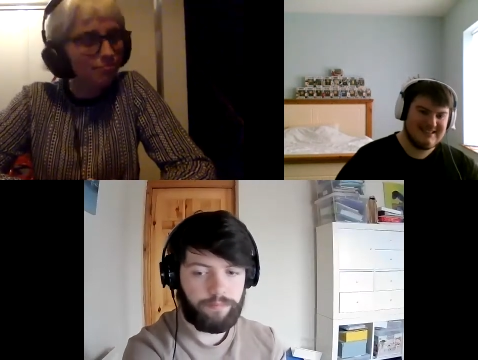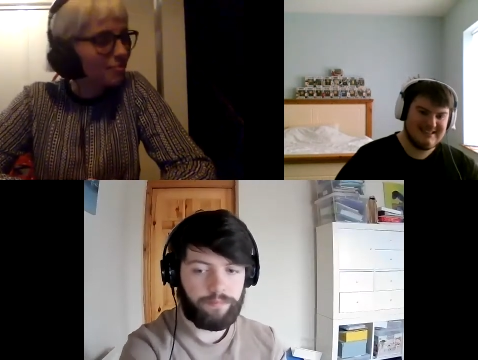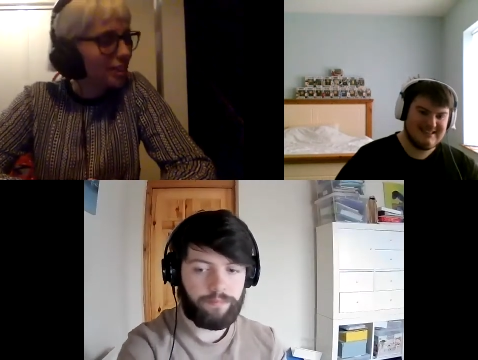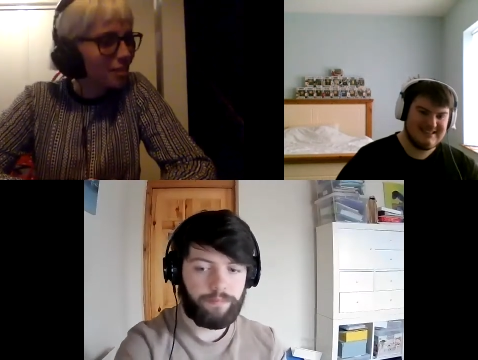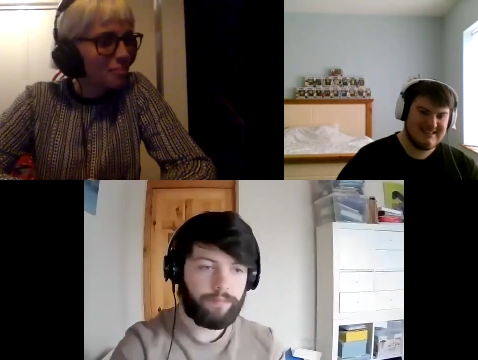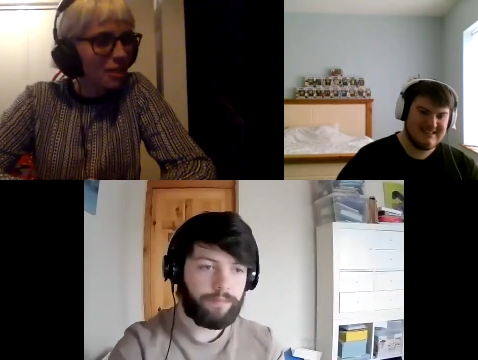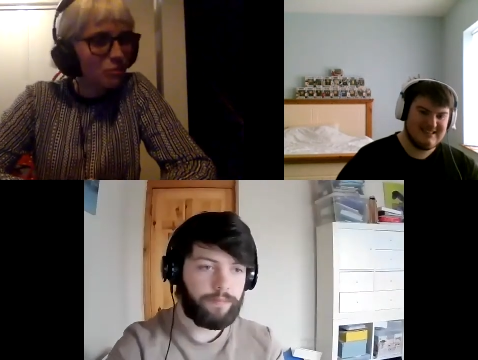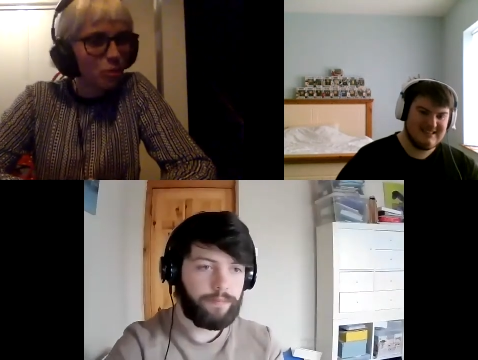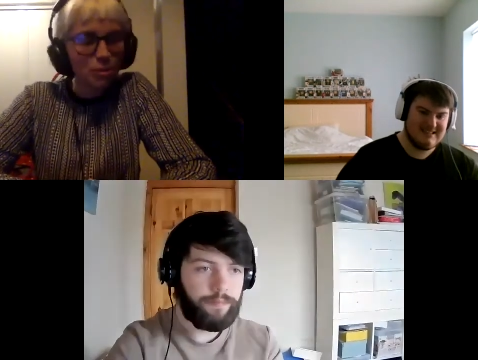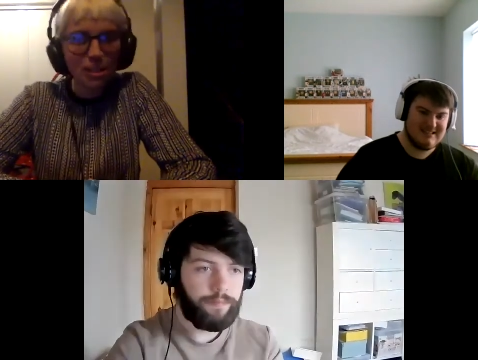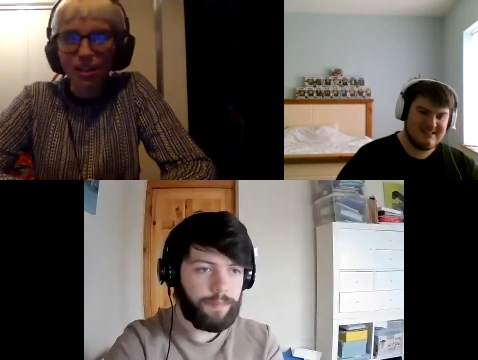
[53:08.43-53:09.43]
Speaker 1: in a bit we'll
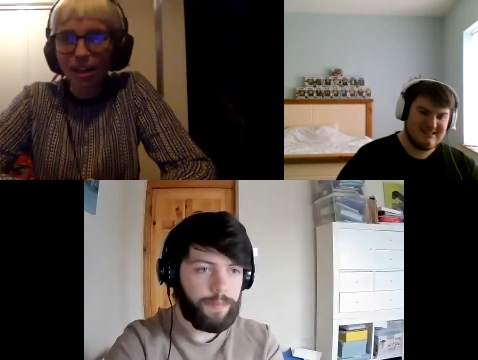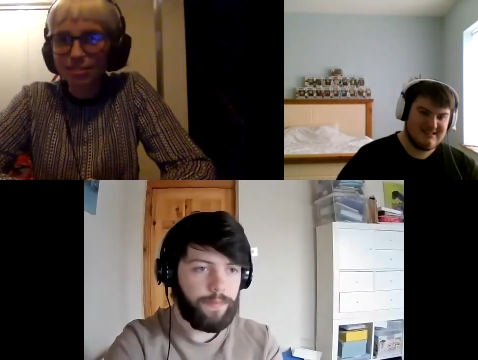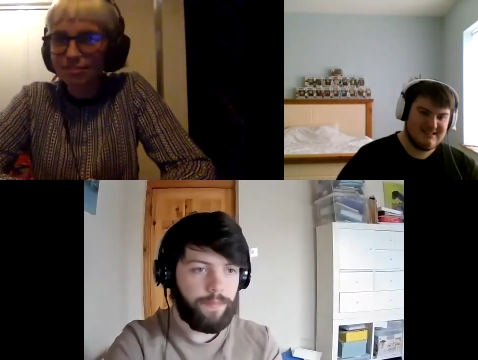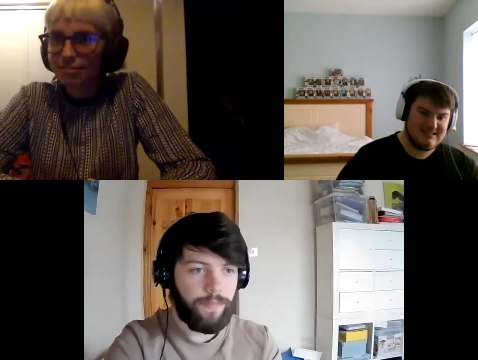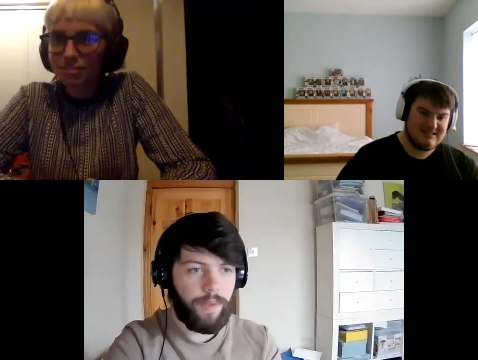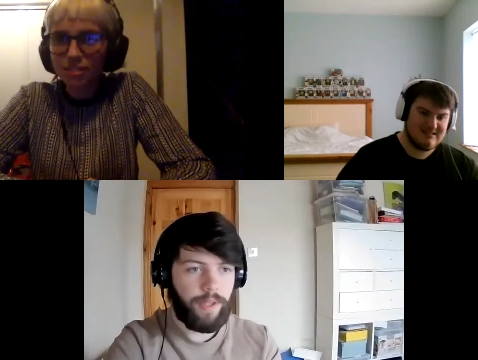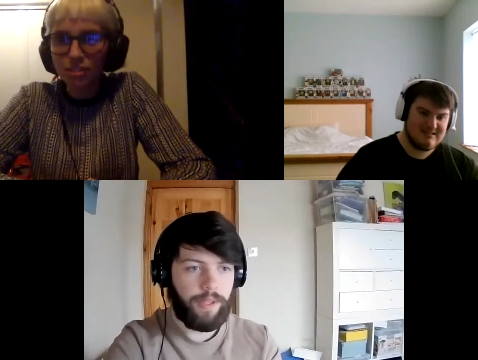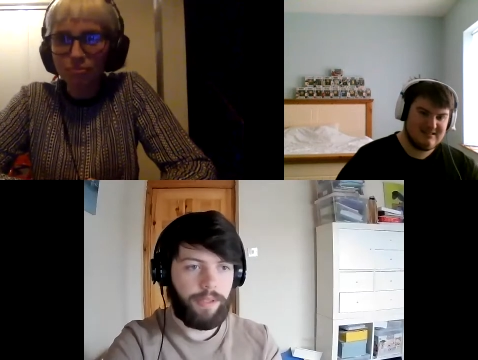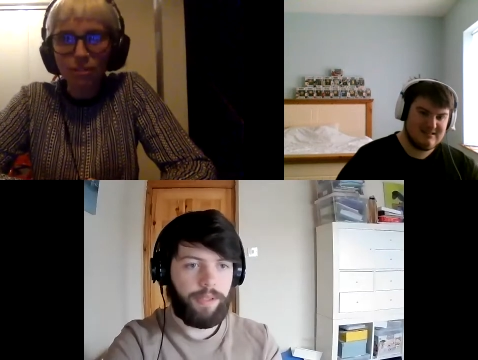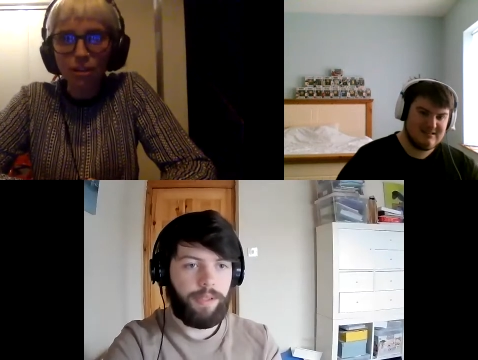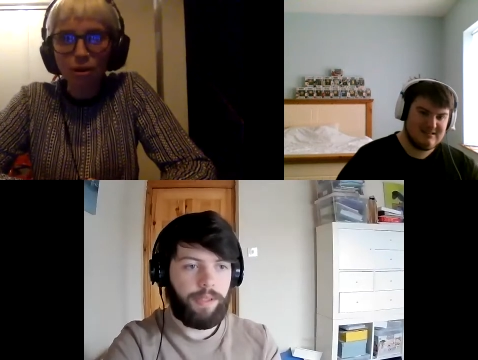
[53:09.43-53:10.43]
be like,
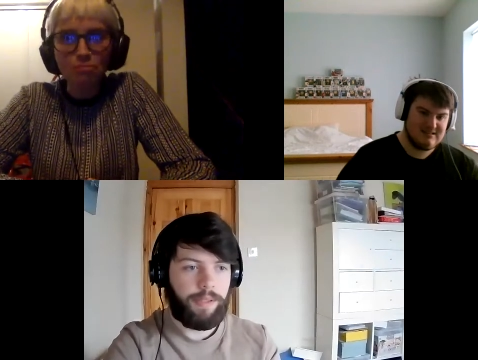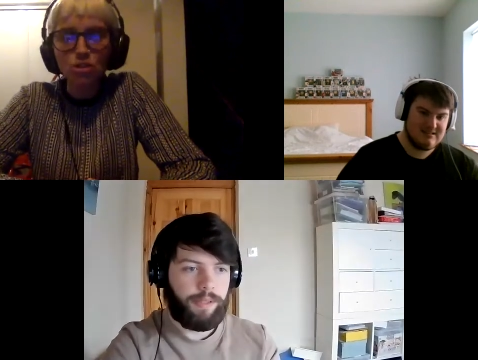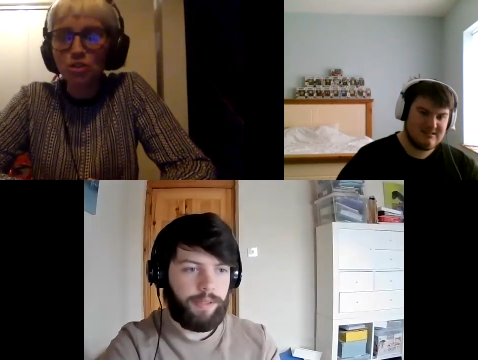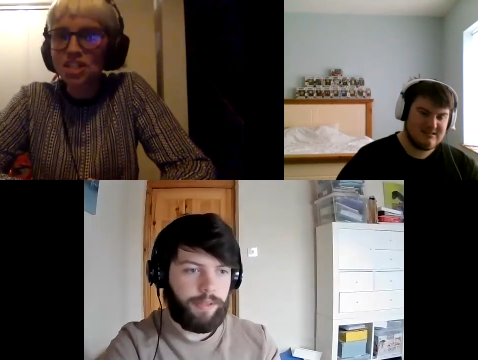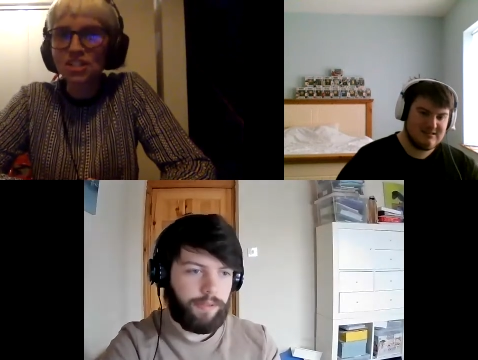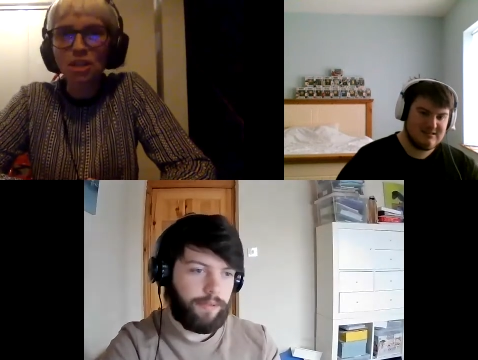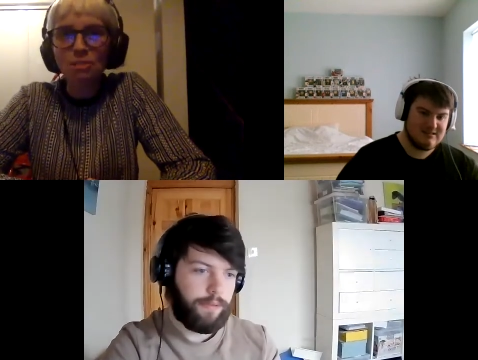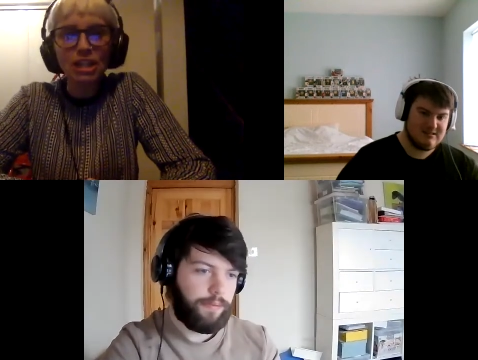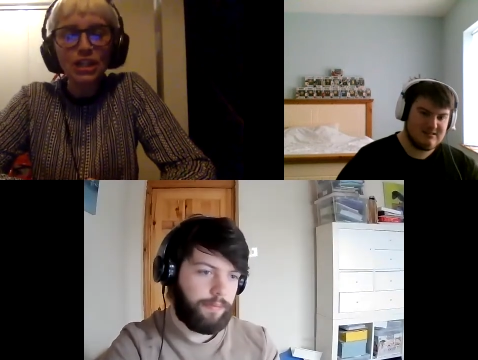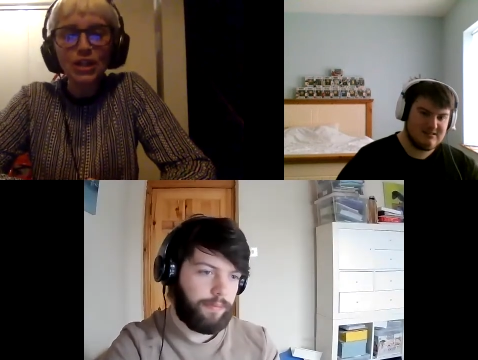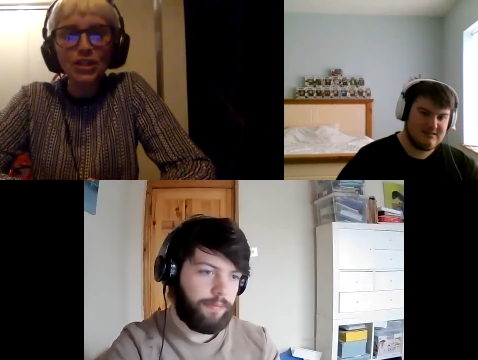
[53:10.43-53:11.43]
I'm sure there's going to be a
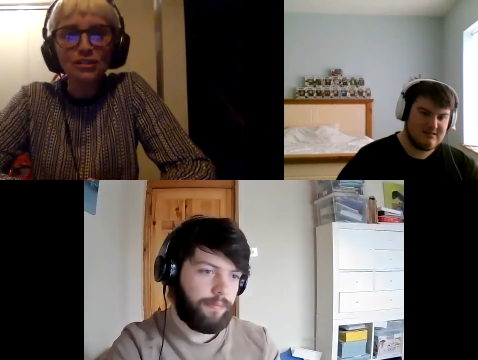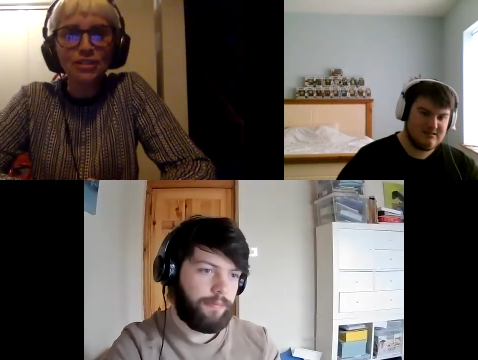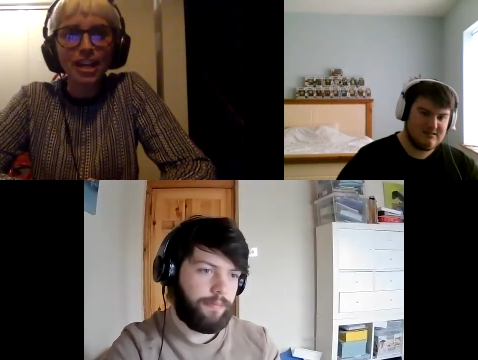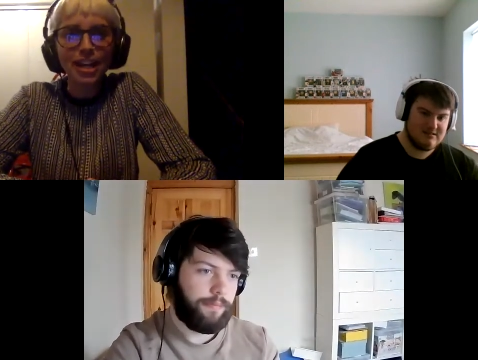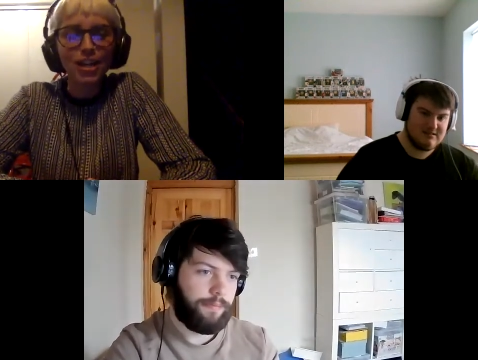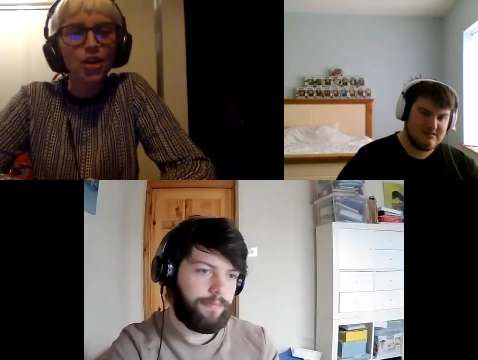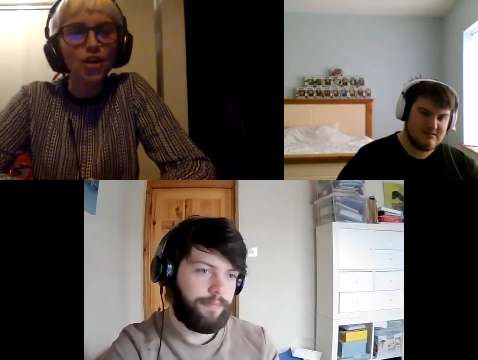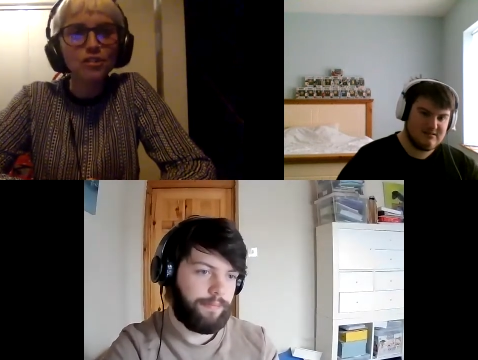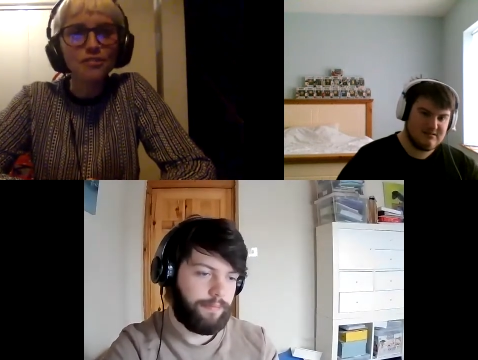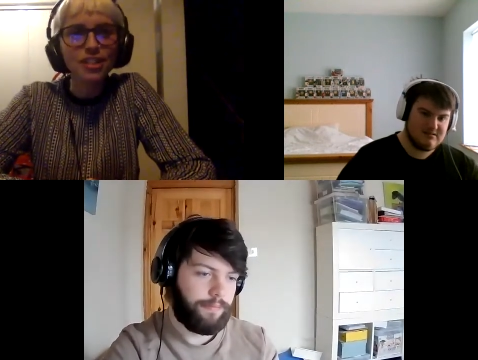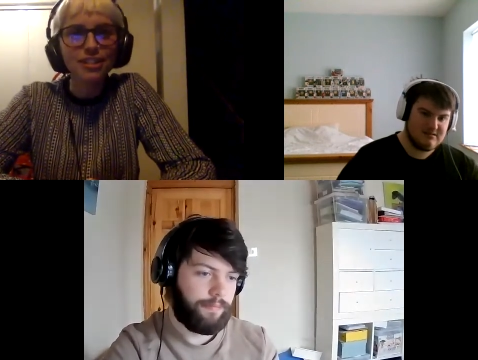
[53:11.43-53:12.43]
lot of
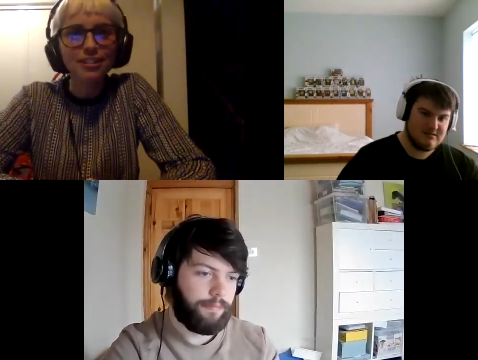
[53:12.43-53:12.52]
COVID